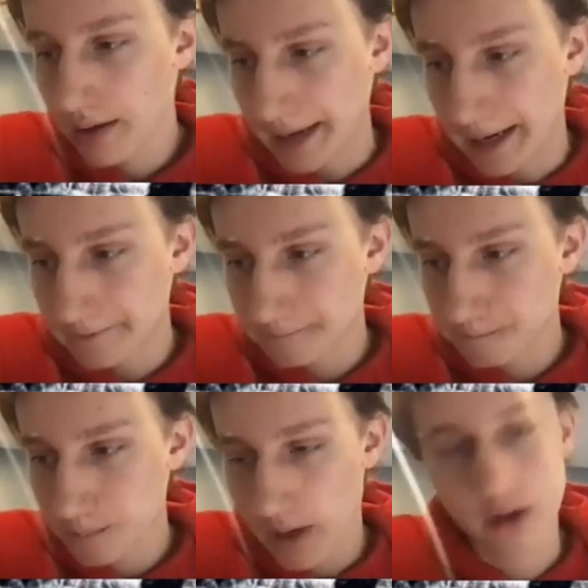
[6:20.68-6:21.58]
yeah,
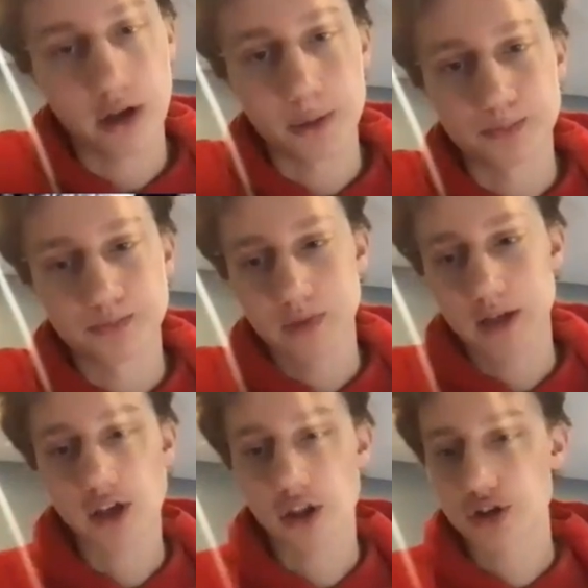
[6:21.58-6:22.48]
I don't know.
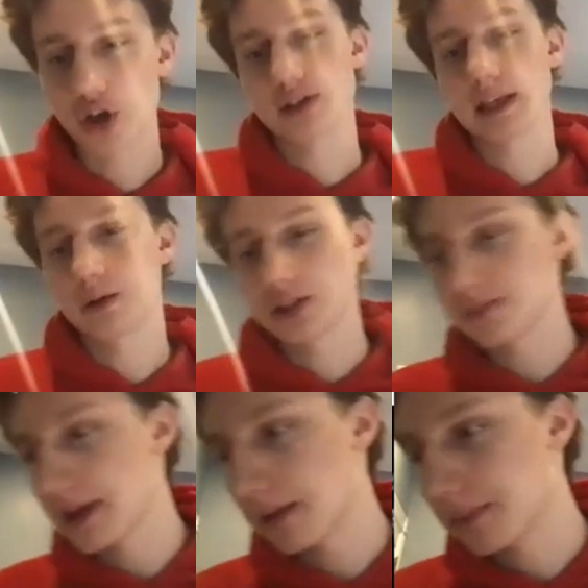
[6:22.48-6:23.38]
There's other shows that will just
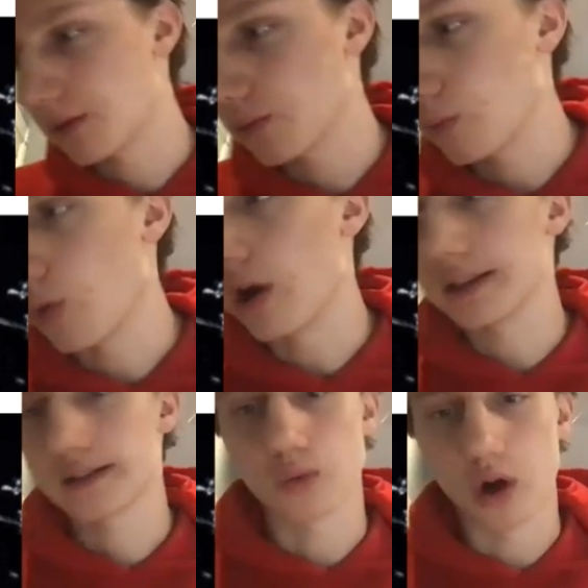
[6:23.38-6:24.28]
make me
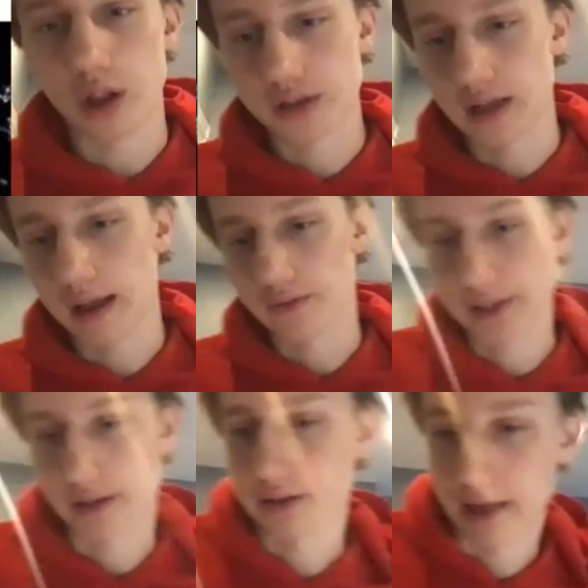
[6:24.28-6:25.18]
want to watch it every
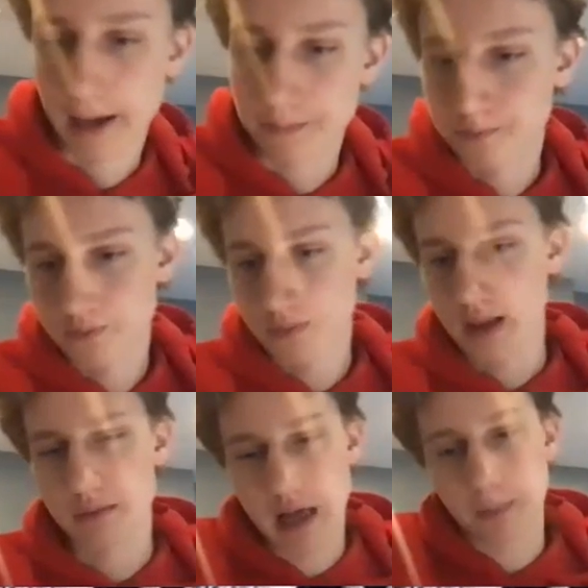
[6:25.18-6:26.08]
single time.
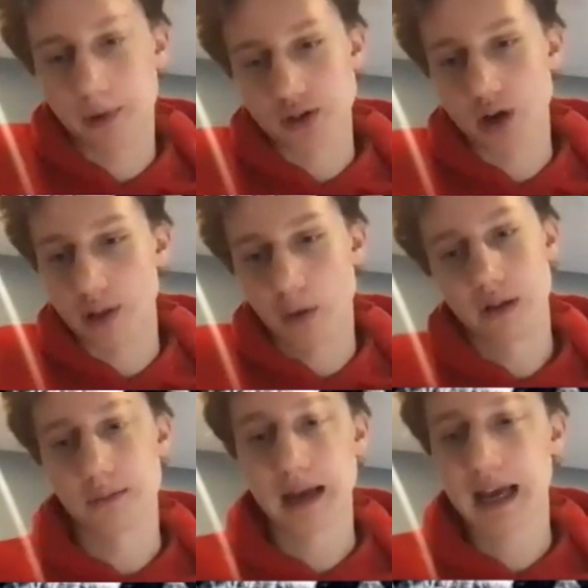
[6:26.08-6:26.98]
And Black Mirror is not really one
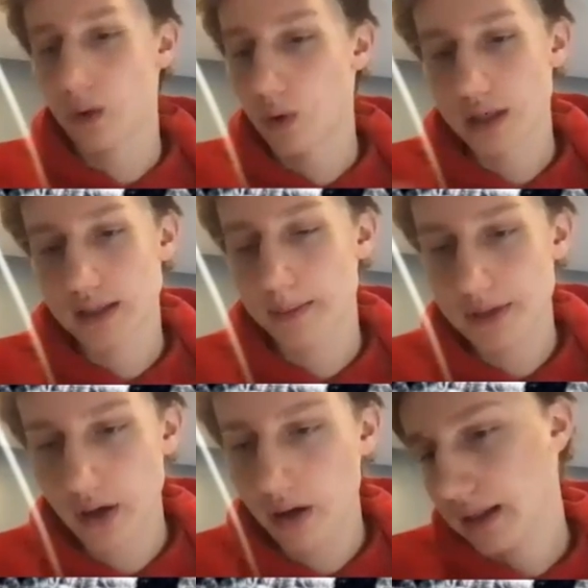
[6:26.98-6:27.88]
of them. I kind of watch an
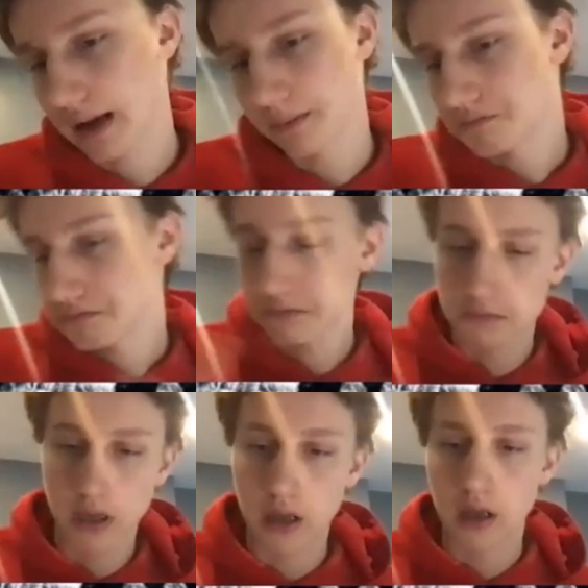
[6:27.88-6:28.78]
episode and then
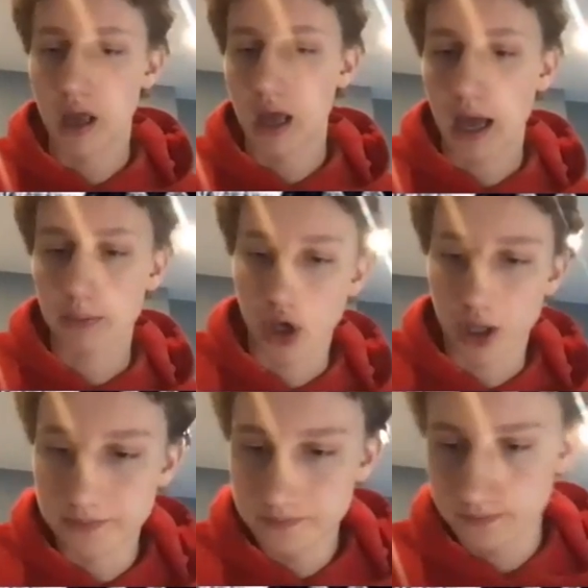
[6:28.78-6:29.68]
I'm
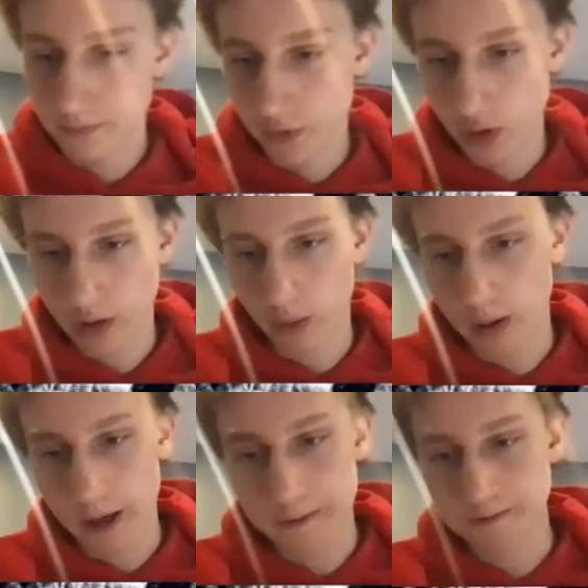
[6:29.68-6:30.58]
good for a little
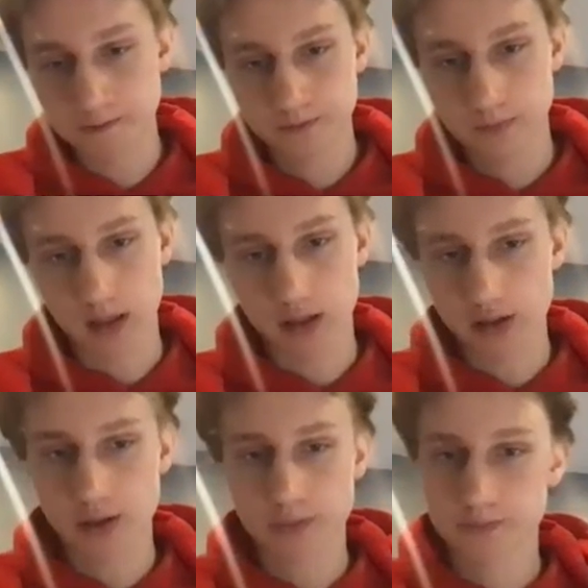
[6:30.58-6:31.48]
while, at least.